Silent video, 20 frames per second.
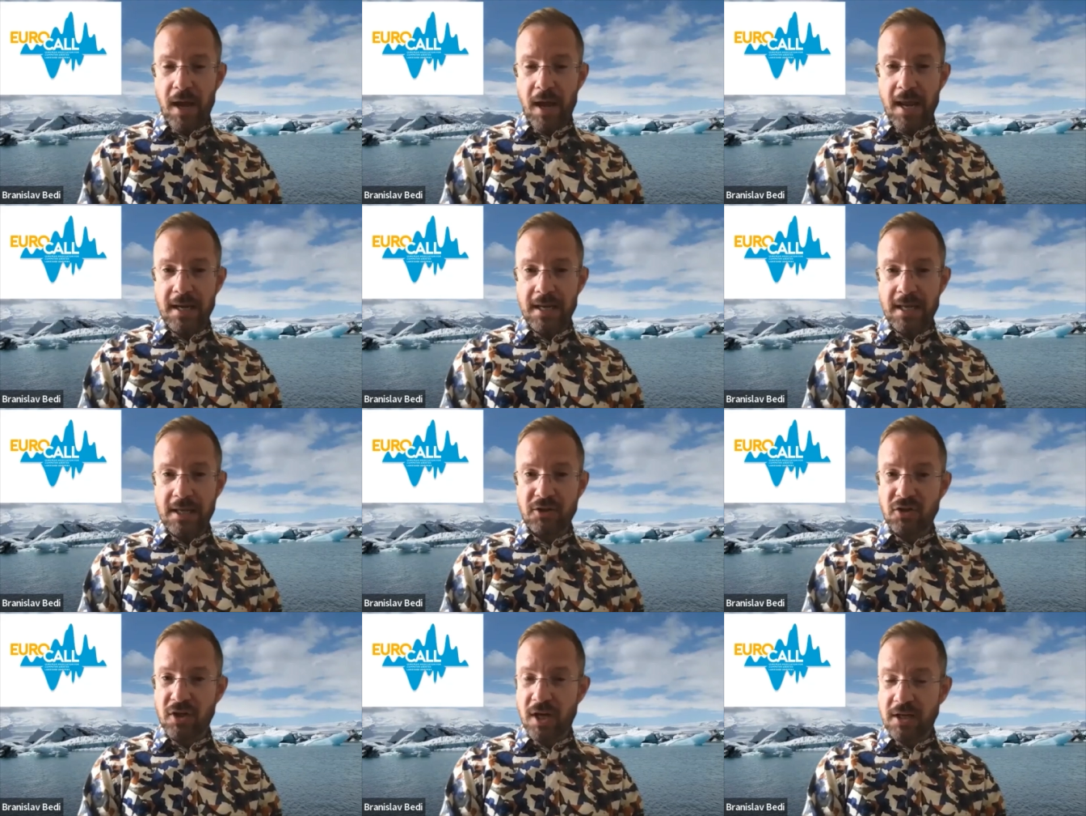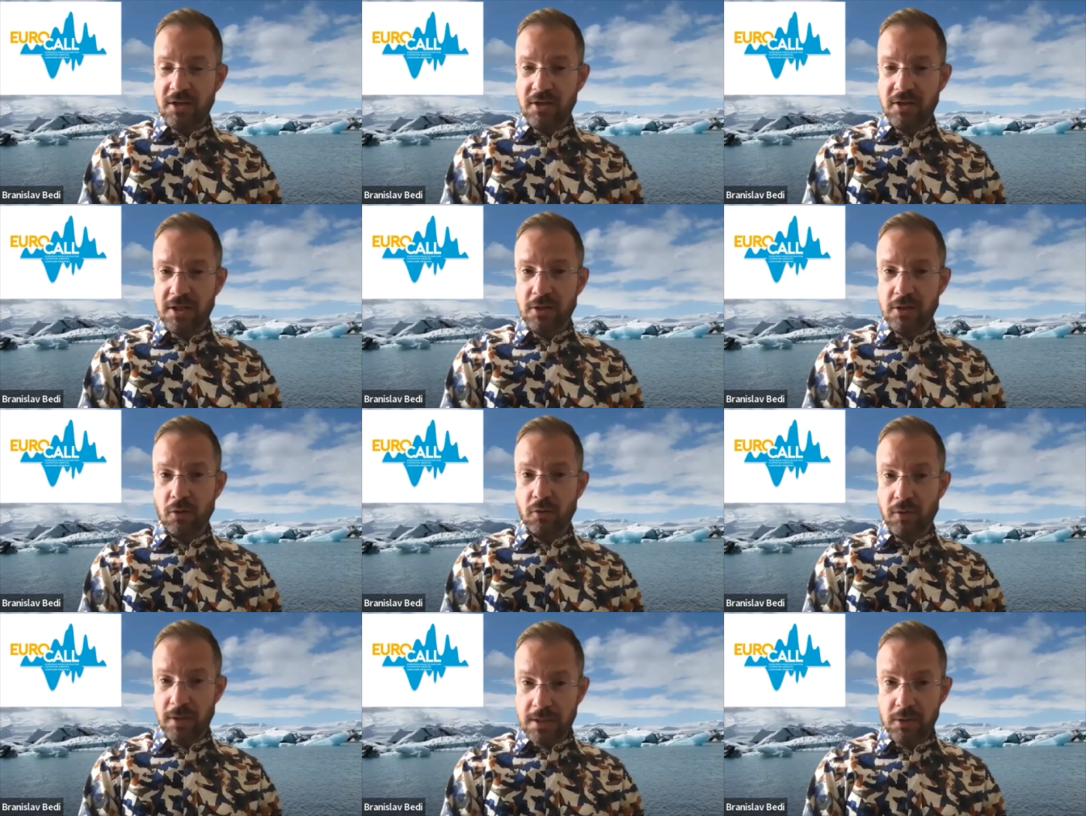any
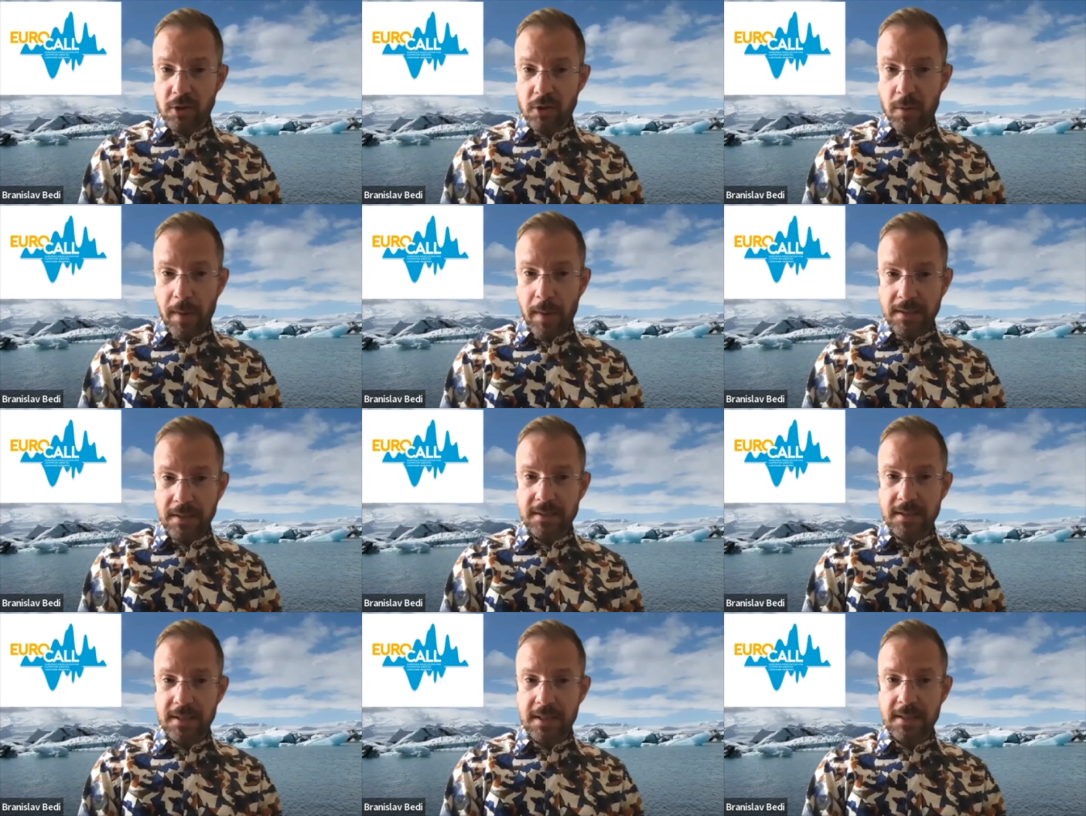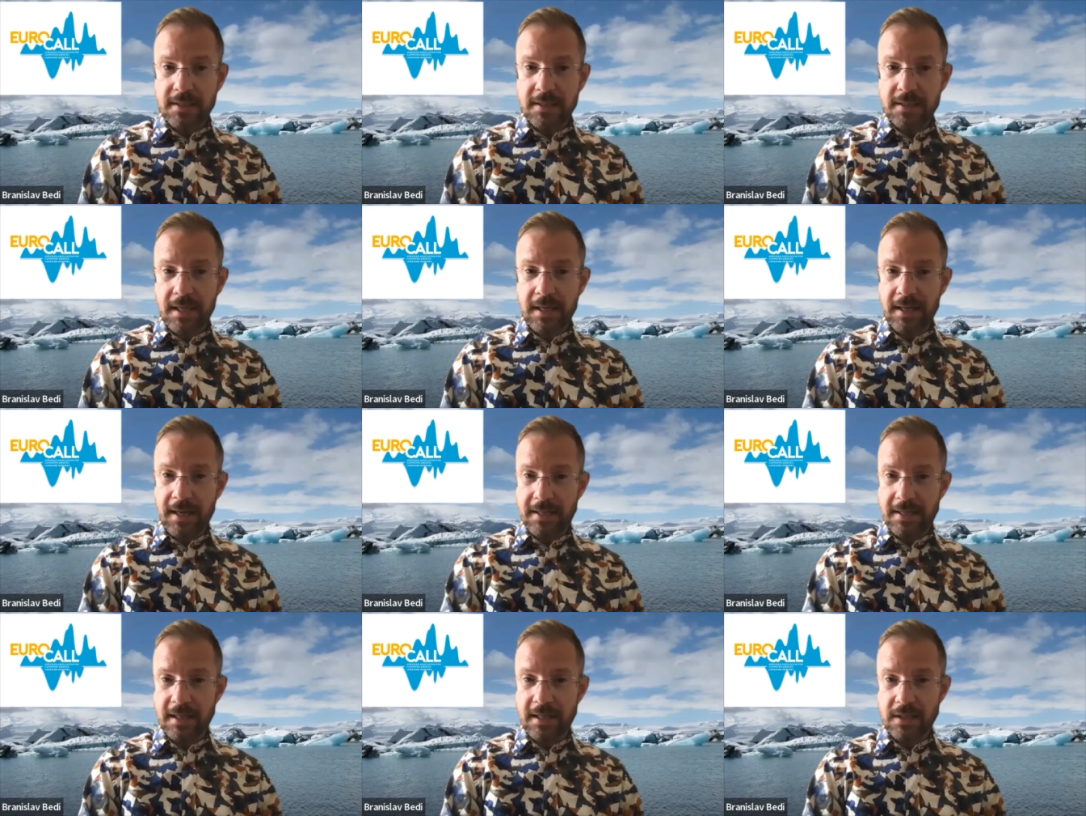changes or discrepancies
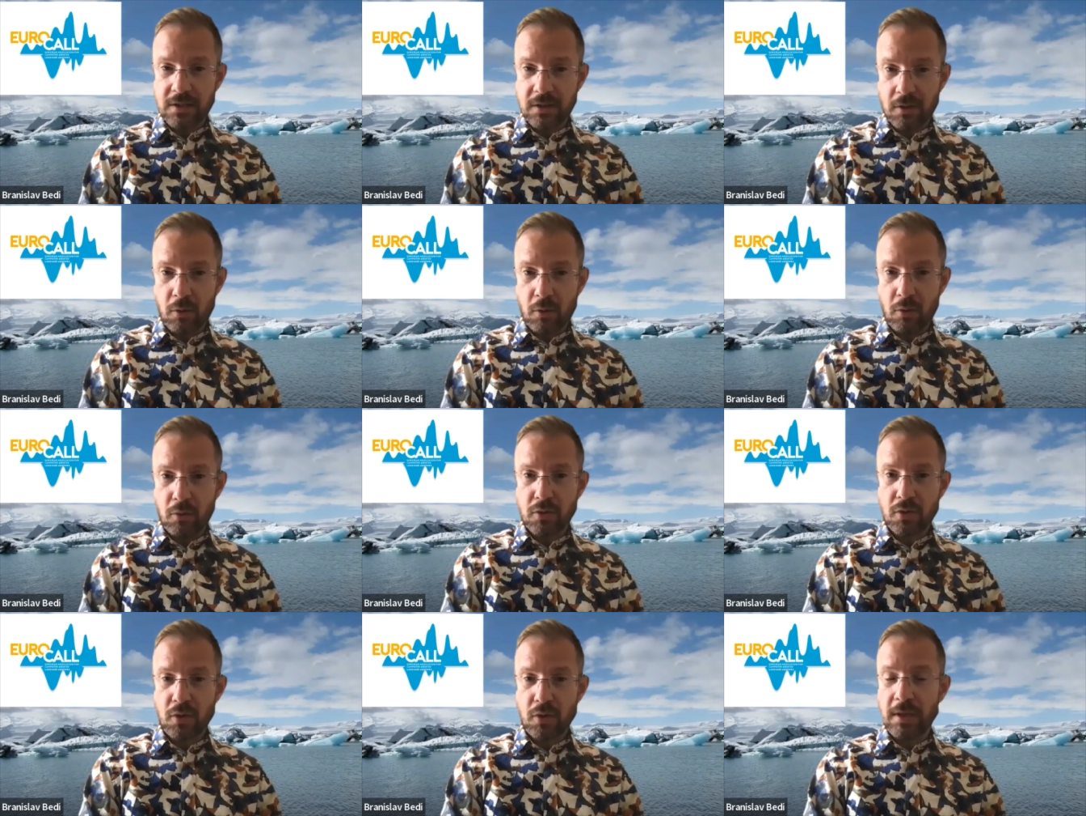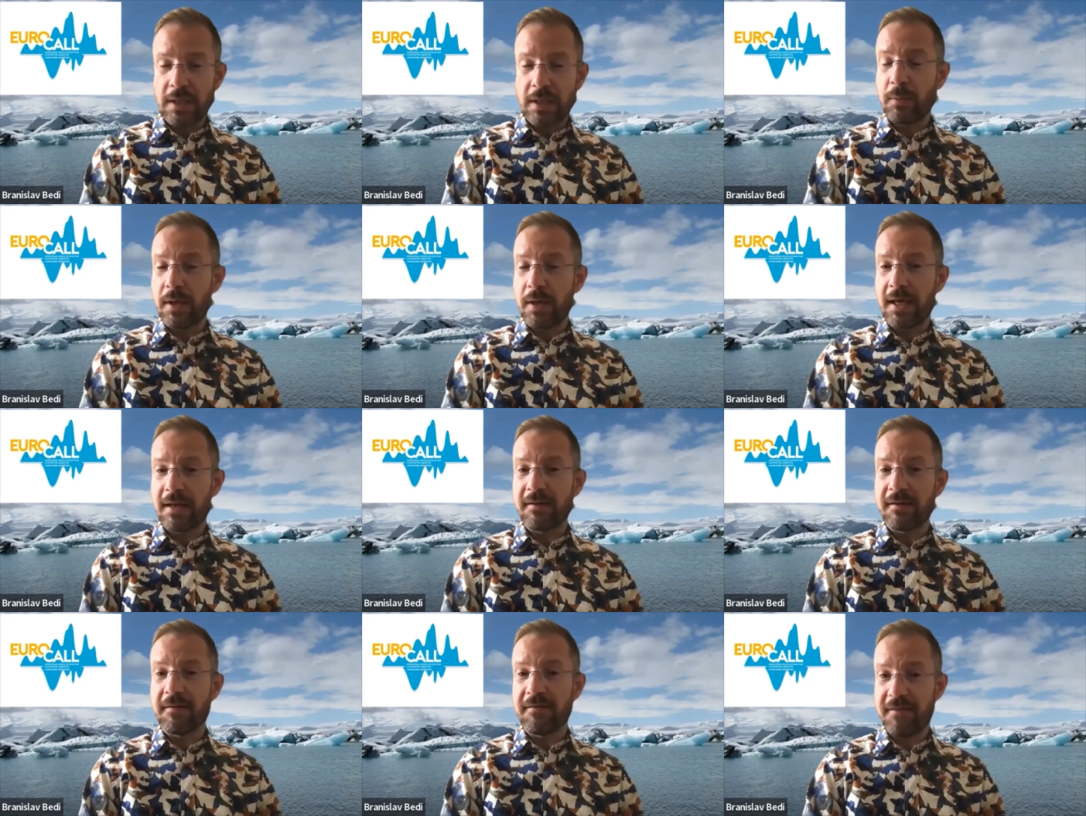and let us know so that we
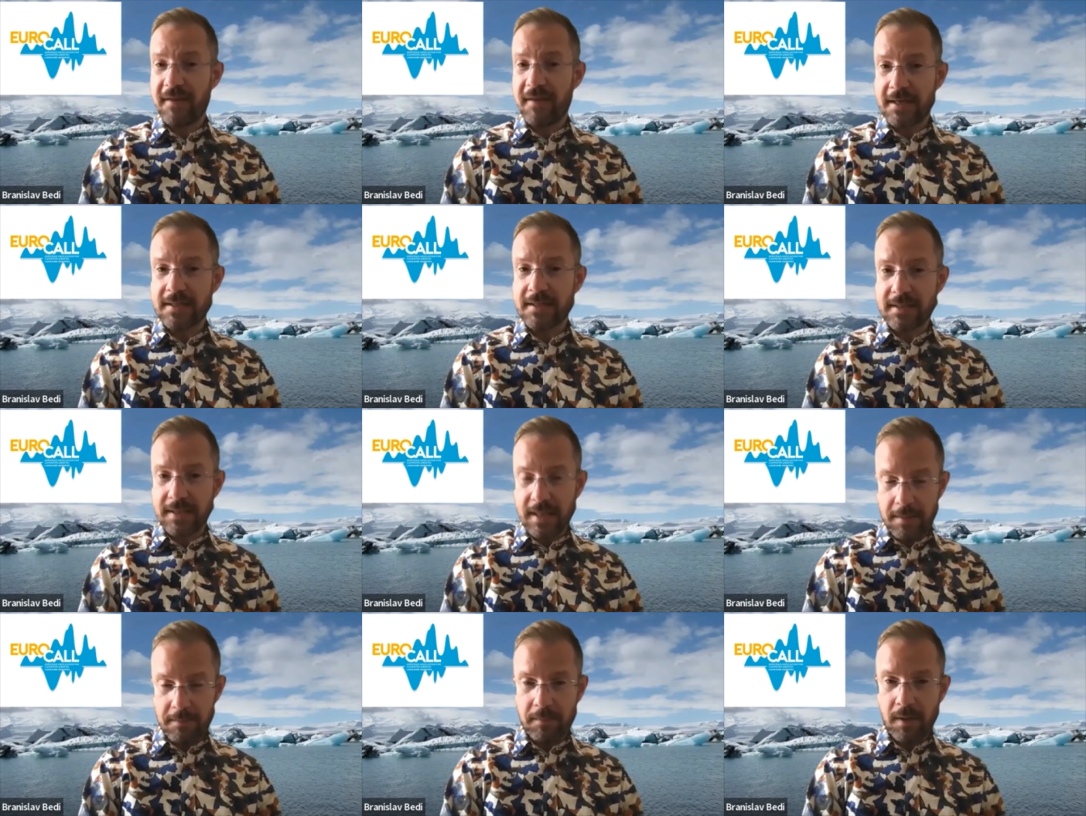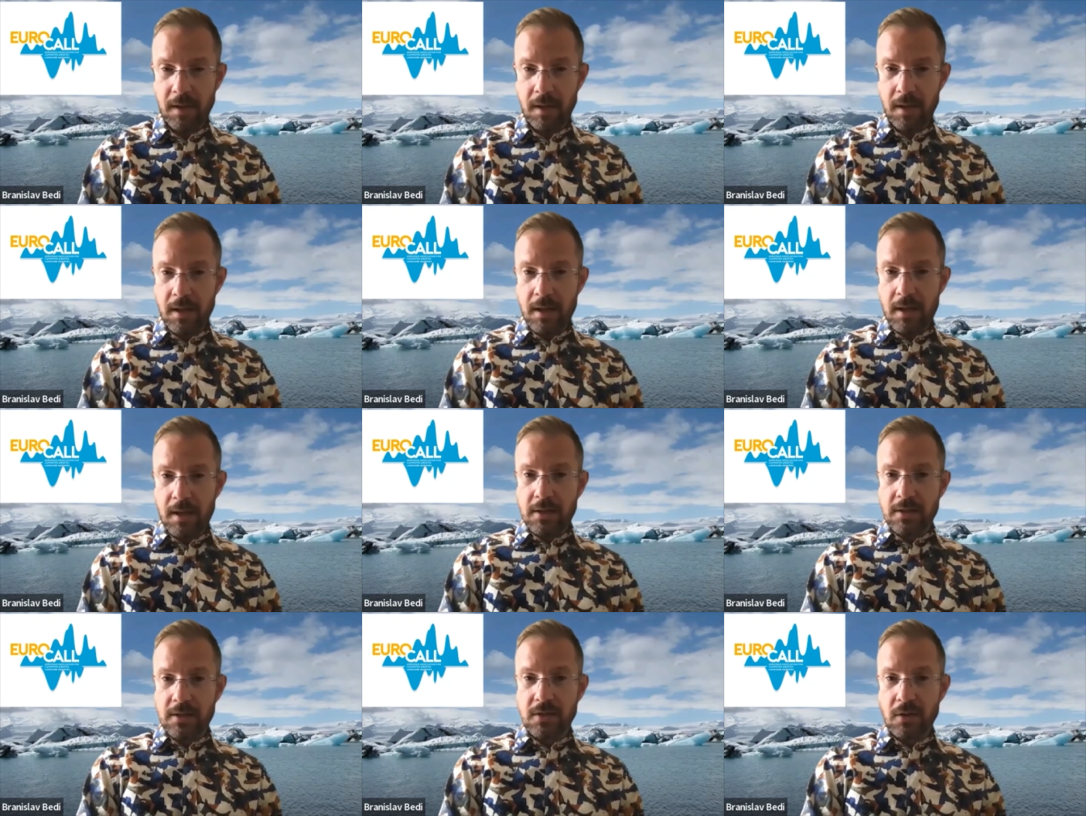can fix them.
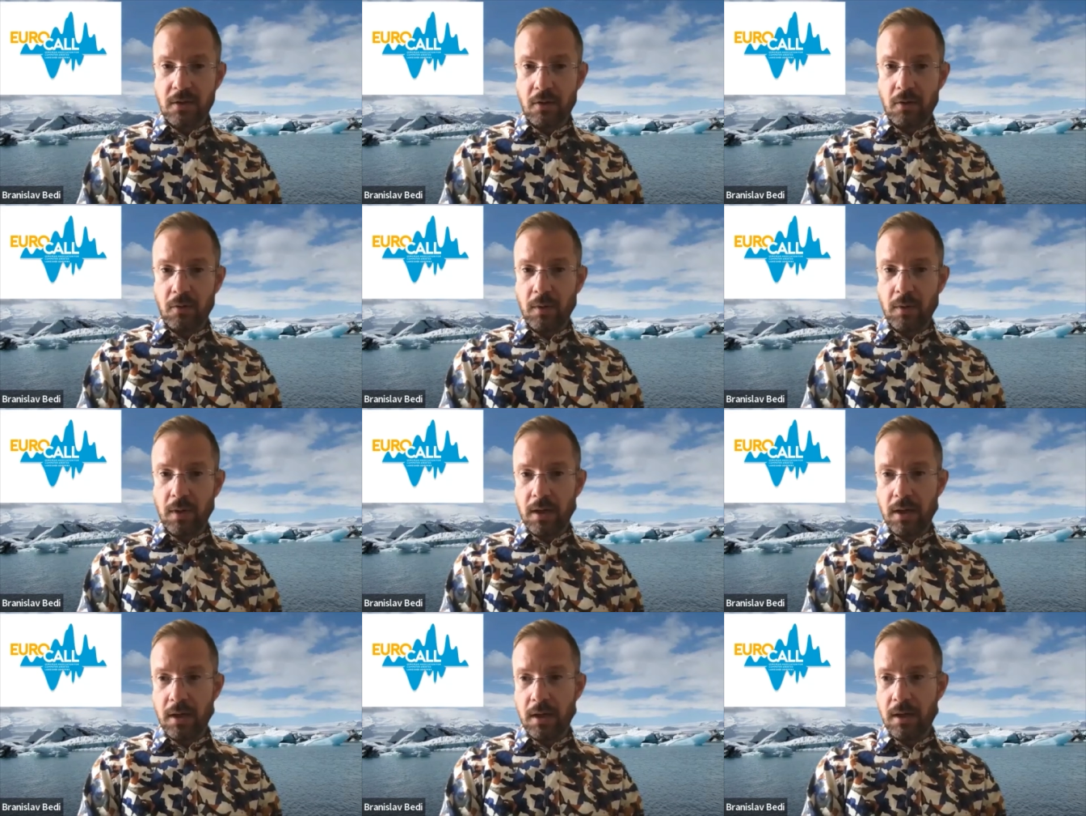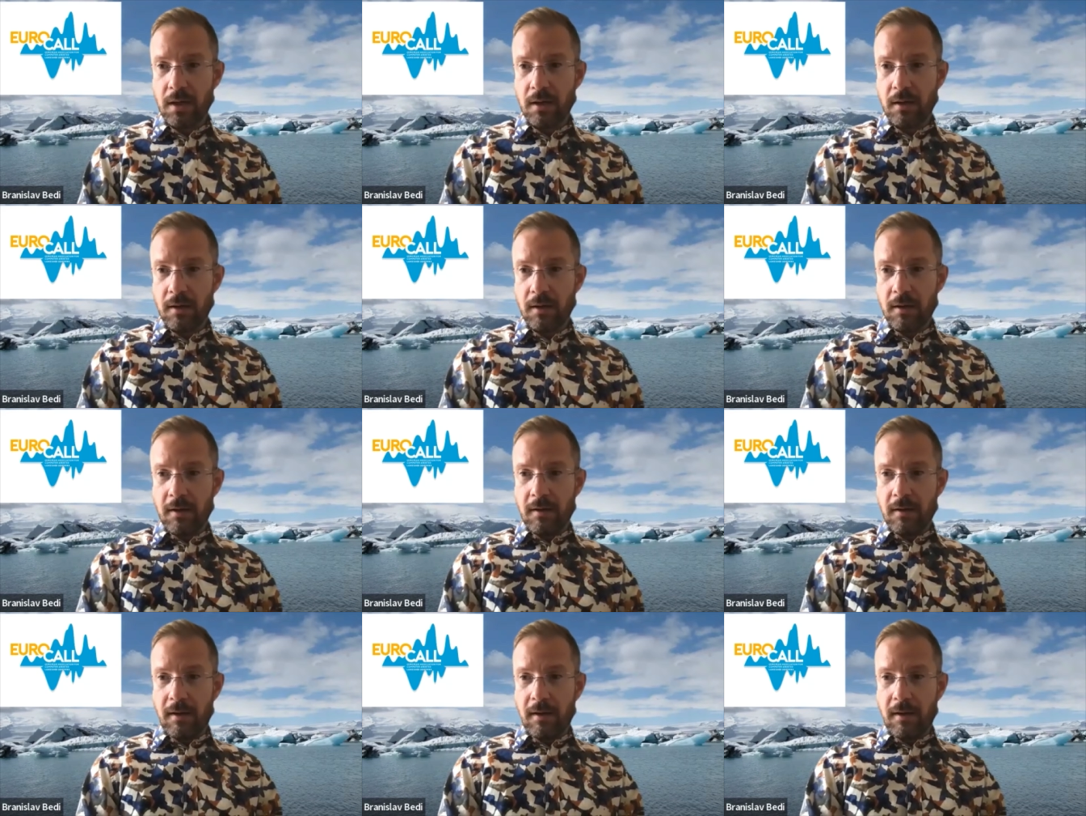So uh,